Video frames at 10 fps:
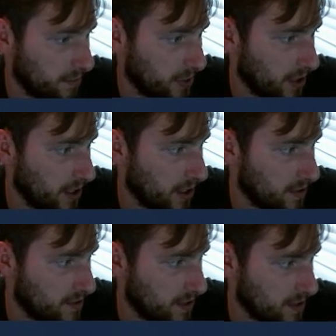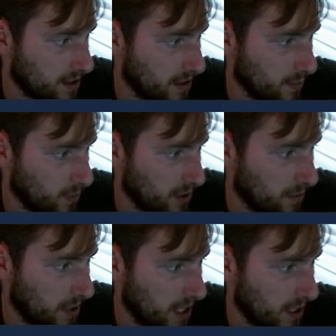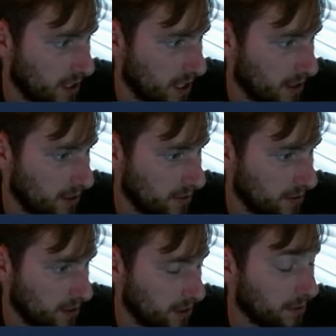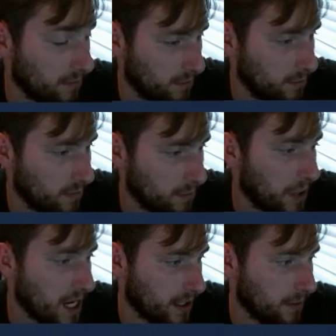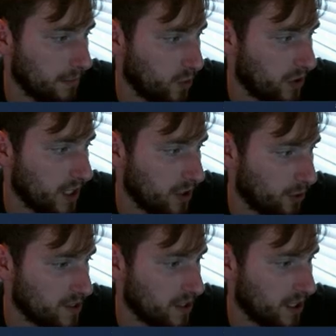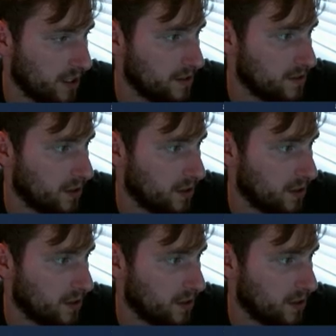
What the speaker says: pretty inconsistent with paying it out or with increasing it.